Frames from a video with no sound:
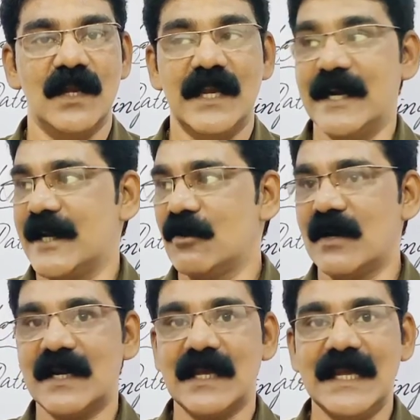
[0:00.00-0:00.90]
He did
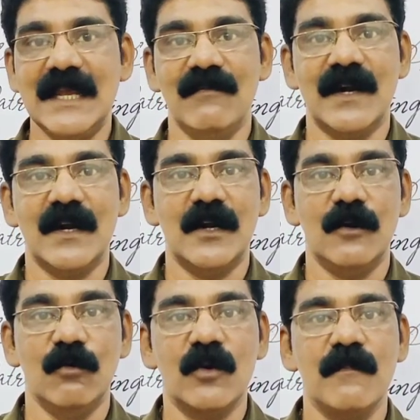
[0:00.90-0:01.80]
not even
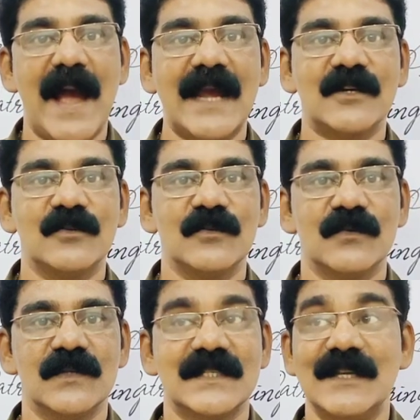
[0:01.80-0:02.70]
look back to
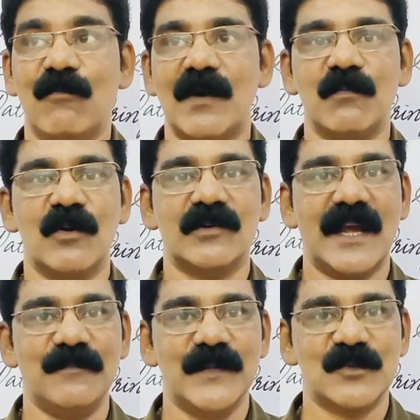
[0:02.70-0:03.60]
see one more
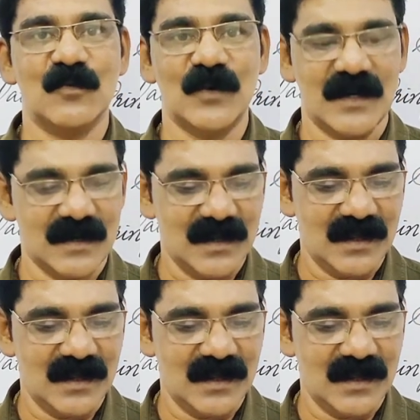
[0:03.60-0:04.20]
time the school.